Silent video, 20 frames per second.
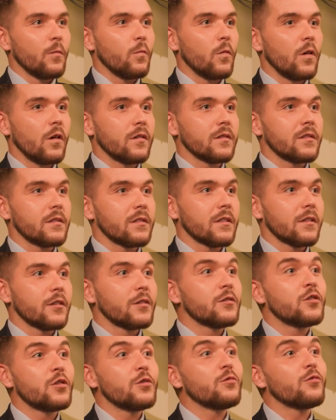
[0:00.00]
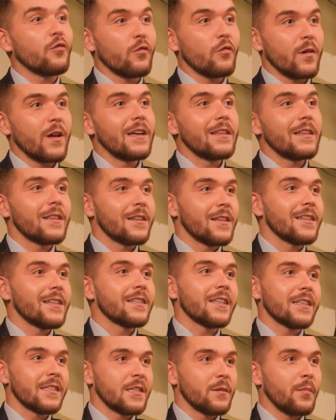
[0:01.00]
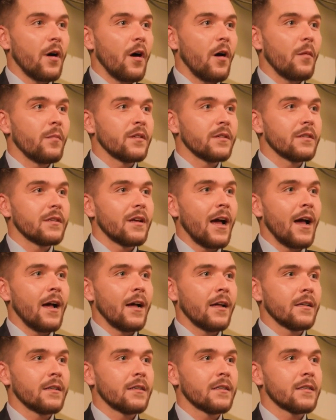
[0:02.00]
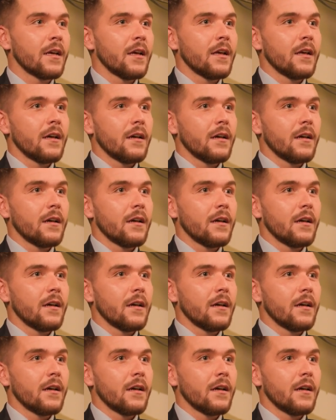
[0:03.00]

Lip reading: was to create the leasing department. And